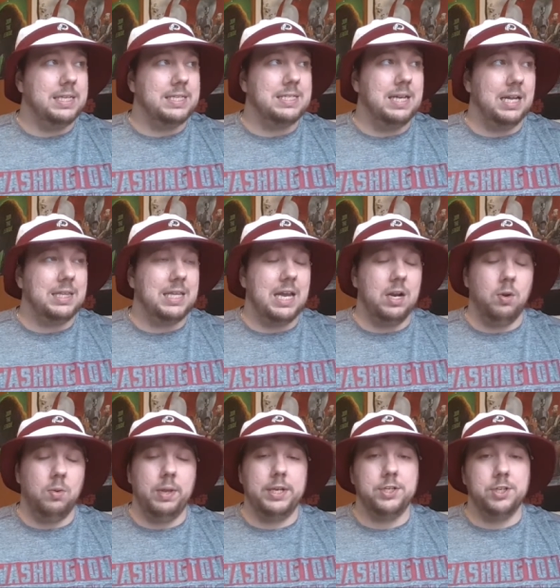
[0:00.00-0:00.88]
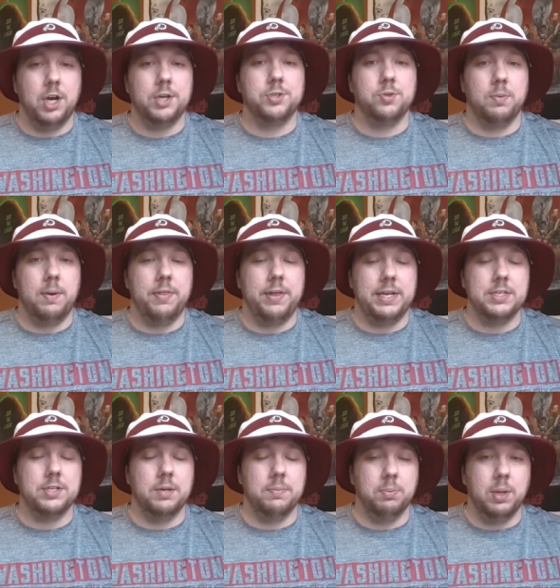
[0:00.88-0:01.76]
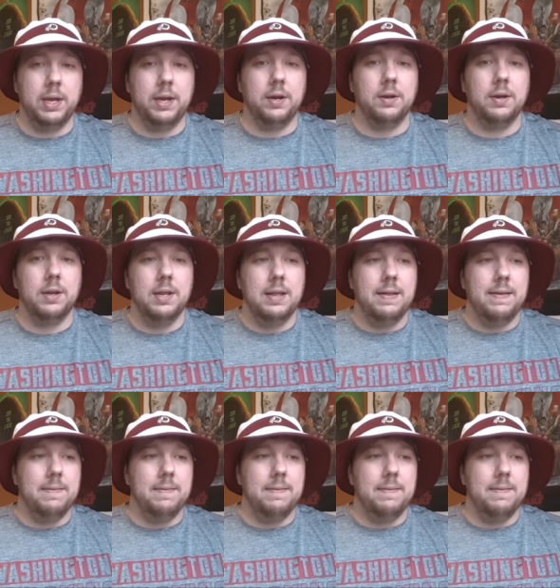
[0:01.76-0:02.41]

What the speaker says: It's not that I don't like Josh Norman. I think he's a good player.